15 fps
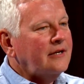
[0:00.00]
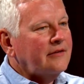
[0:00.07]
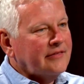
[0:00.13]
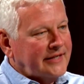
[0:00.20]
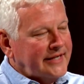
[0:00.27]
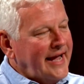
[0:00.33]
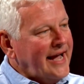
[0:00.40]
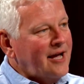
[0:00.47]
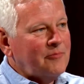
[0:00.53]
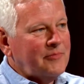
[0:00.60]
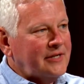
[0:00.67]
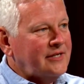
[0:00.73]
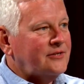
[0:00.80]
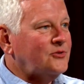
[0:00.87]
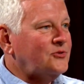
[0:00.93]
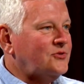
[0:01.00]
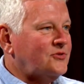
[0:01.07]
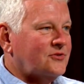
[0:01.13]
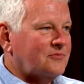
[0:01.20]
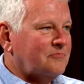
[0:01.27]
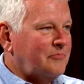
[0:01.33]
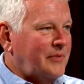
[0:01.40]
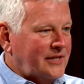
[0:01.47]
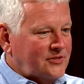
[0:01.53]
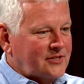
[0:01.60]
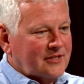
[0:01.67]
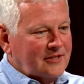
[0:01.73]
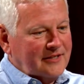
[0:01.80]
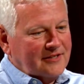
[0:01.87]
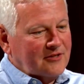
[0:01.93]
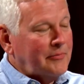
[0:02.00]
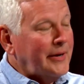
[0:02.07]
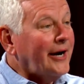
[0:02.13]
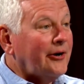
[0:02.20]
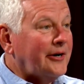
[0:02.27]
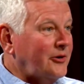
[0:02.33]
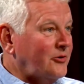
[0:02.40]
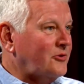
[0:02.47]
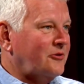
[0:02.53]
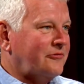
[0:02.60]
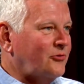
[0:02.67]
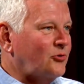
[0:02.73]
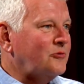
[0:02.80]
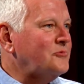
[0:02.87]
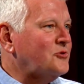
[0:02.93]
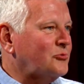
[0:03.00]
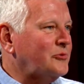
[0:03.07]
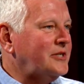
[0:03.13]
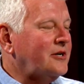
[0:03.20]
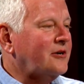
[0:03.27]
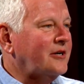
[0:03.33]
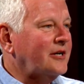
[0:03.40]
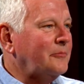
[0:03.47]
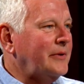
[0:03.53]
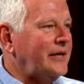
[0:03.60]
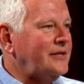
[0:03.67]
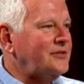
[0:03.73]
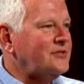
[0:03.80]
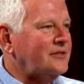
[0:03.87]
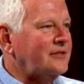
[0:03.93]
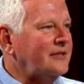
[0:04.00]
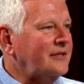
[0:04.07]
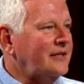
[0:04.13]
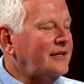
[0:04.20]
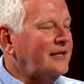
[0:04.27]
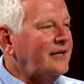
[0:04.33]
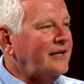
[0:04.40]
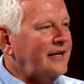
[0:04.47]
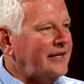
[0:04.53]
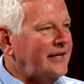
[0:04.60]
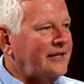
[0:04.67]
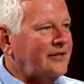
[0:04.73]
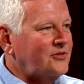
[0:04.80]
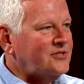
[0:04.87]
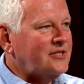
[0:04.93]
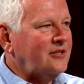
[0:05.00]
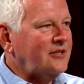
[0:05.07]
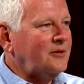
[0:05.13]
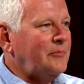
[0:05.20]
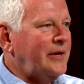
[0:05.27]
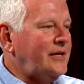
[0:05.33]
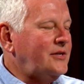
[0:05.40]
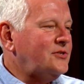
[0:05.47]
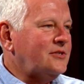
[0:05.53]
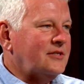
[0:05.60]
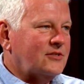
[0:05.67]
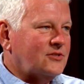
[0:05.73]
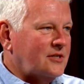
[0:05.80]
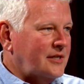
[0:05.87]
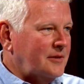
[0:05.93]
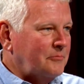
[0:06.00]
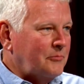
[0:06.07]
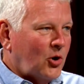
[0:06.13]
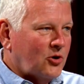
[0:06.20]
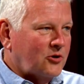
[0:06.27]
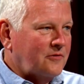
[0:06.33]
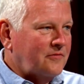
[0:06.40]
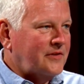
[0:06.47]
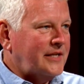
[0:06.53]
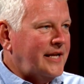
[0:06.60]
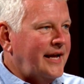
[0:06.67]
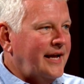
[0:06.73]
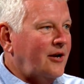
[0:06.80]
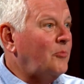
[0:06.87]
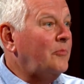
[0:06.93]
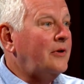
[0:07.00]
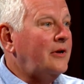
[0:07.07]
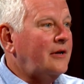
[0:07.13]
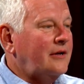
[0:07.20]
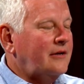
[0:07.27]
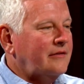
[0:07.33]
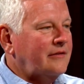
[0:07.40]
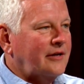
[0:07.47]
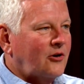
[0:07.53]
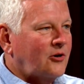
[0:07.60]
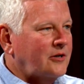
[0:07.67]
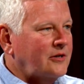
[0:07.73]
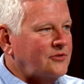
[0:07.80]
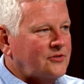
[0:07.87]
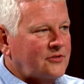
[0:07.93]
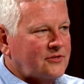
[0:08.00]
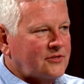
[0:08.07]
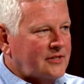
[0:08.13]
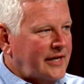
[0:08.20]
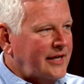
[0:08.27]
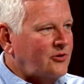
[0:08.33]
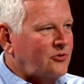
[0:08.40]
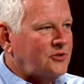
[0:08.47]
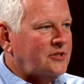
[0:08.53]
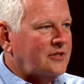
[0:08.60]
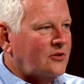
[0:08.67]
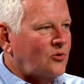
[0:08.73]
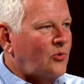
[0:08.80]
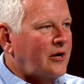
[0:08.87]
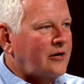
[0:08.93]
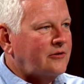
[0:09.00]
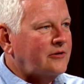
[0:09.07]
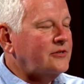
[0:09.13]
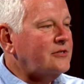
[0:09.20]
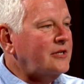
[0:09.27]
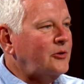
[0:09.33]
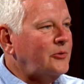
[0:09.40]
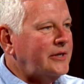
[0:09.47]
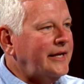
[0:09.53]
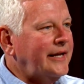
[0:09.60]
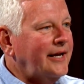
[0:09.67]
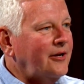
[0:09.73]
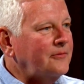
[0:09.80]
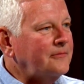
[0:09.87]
The dam is basically the barrier that forms the retarding basin, and then the stilling basin is a part of the dam that harnesses the energy of the water to slow it down.